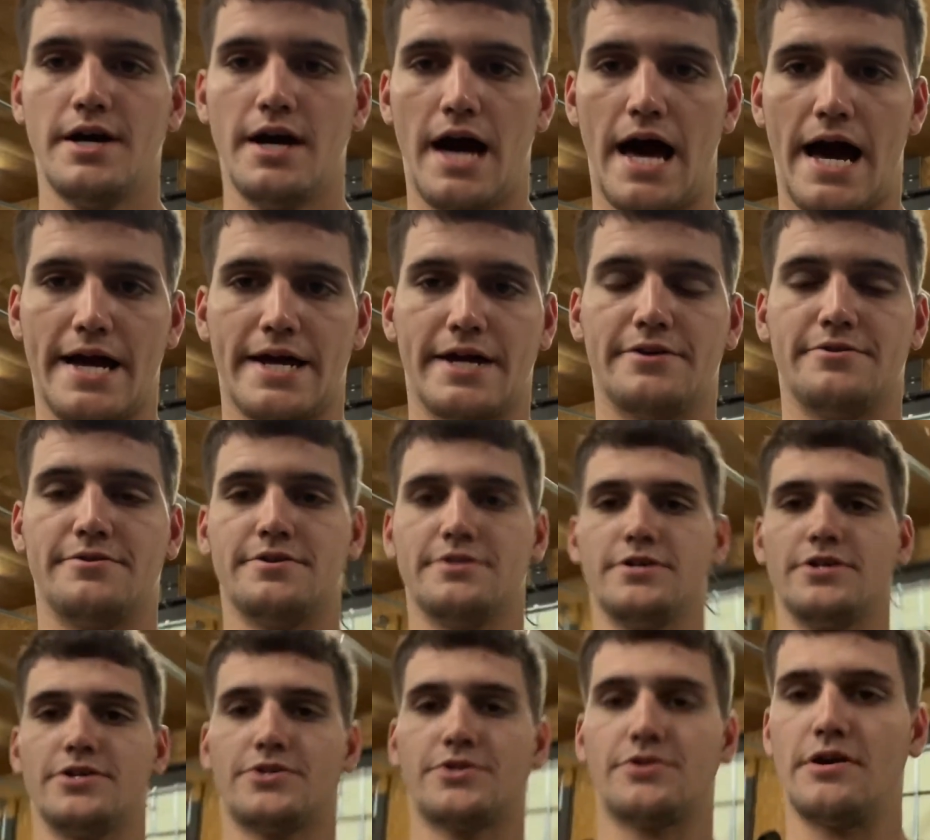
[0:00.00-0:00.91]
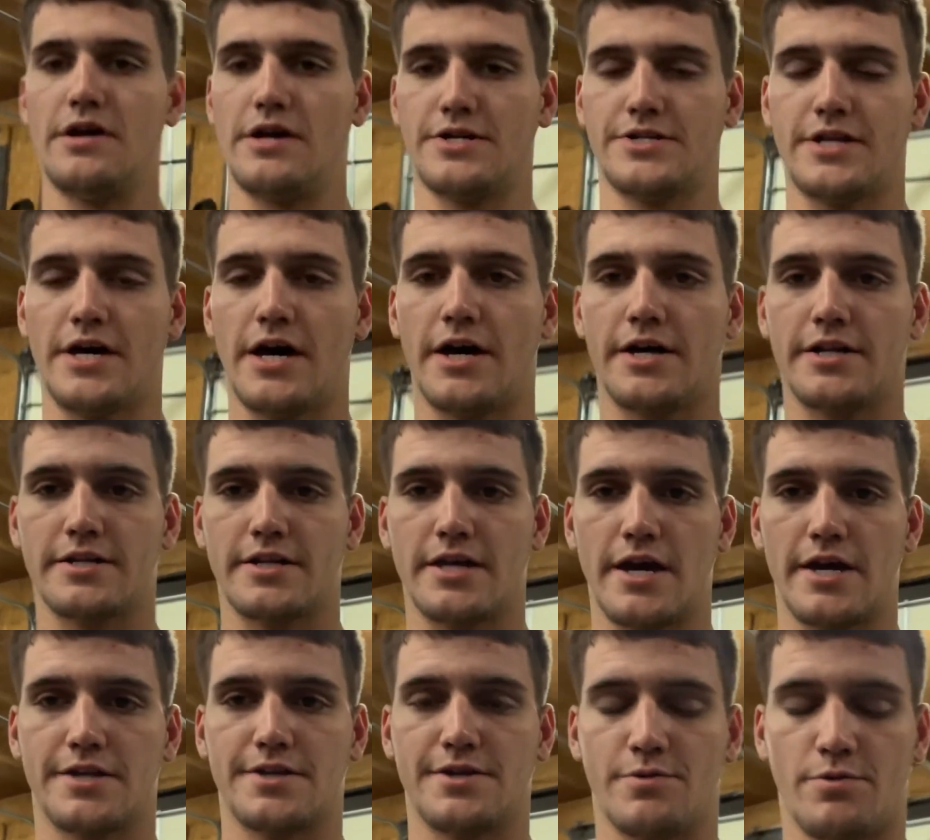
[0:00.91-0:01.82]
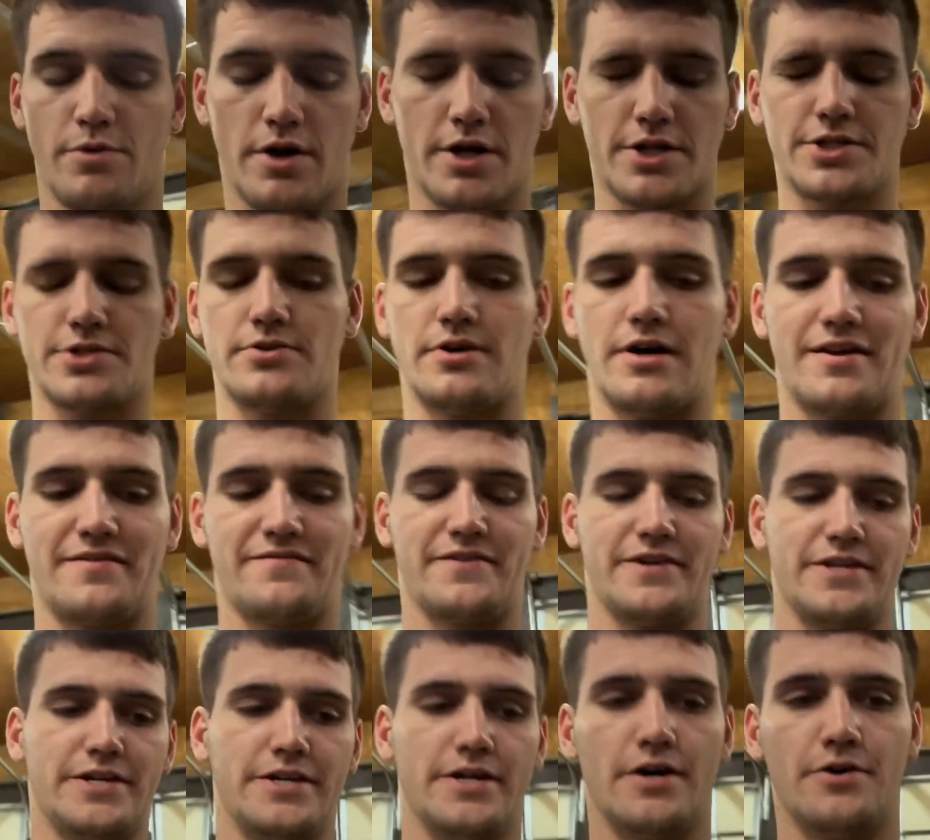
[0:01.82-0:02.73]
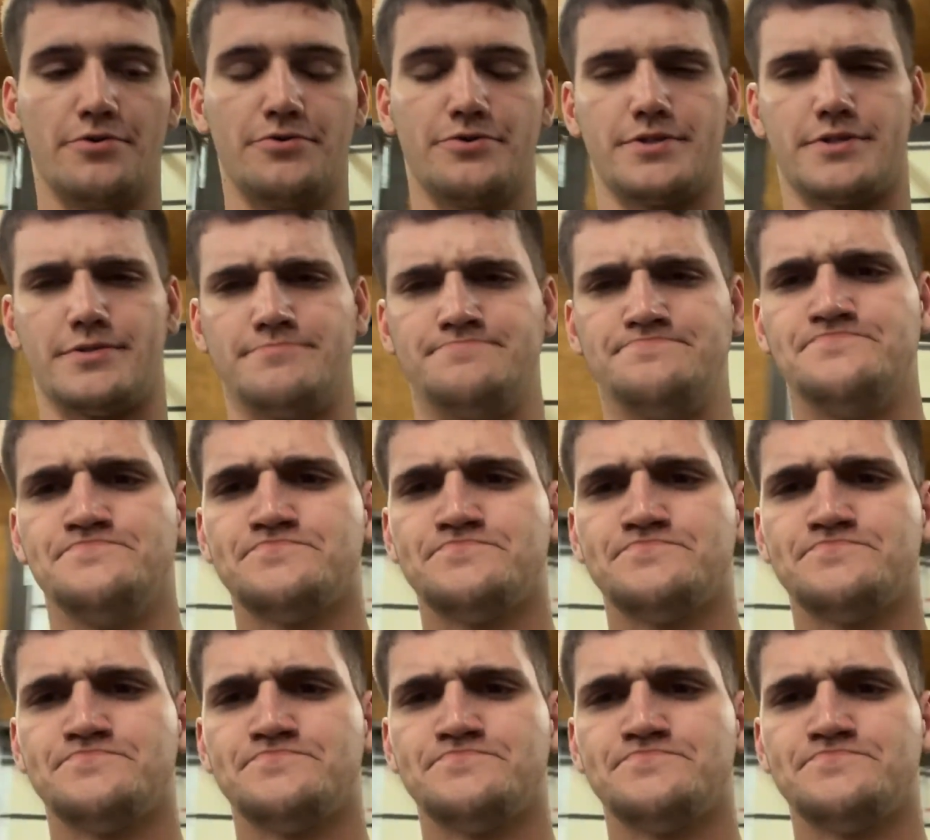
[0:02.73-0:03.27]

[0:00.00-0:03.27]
I get really stressed out and have to watch a lot of videos and